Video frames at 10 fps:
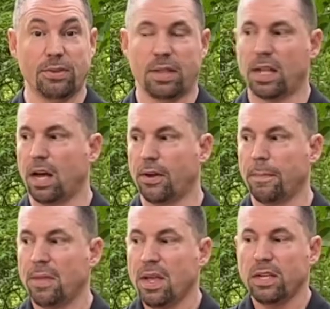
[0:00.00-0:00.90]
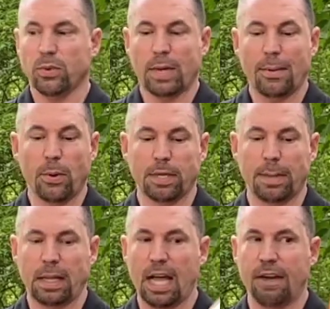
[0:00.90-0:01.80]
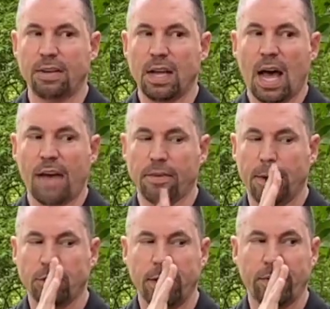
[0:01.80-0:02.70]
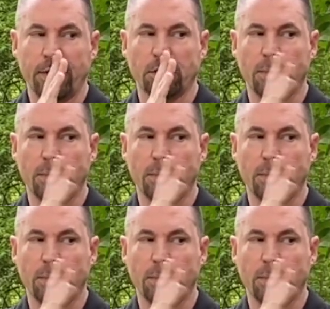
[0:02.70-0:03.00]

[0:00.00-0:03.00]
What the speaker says: than the other. So when I'm going to my left, I have a much greater range of